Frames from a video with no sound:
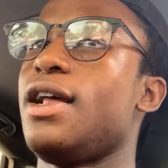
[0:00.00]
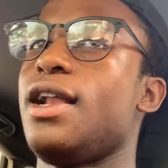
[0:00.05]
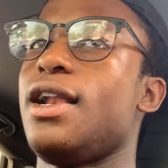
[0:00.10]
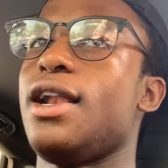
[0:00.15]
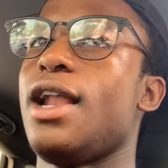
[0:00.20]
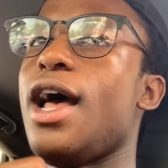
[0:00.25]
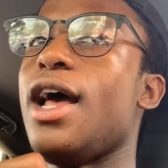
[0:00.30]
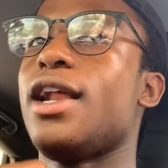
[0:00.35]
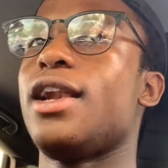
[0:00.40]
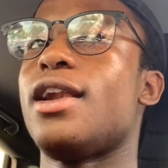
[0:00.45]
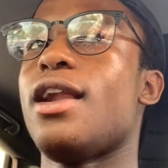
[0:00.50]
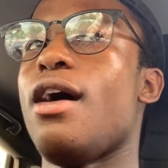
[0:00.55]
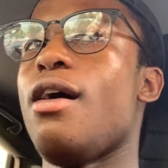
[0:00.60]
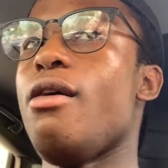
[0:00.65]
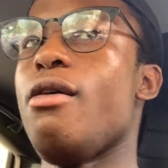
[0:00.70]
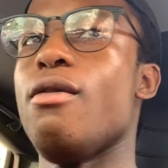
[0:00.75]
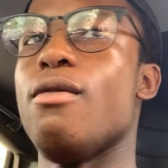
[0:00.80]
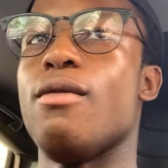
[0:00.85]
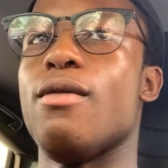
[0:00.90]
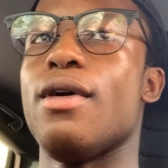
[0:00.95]
Like,
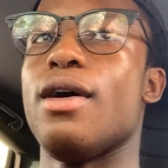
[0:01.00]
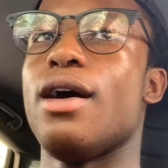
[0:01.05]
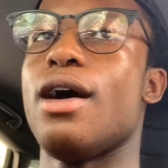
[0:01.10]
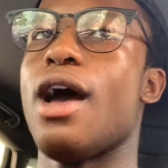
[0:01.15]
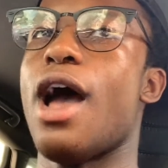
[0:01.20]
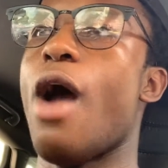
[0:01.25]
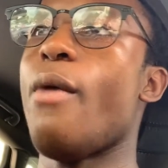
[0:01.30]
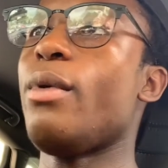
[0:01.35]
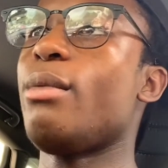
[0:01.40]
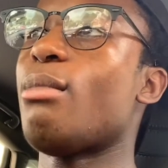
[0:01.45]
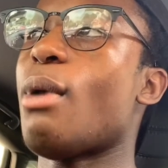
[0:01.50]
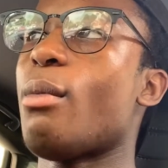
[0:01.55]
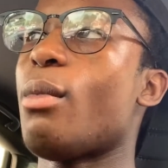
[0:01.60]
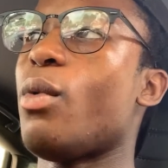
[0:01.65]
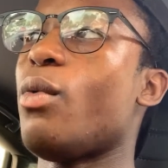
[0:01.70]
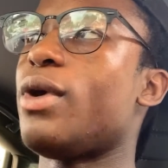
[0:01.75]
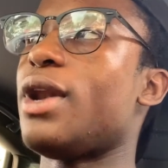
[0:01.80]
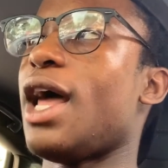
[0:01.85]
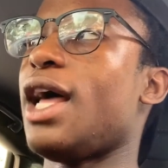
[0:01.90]
no. I remember when I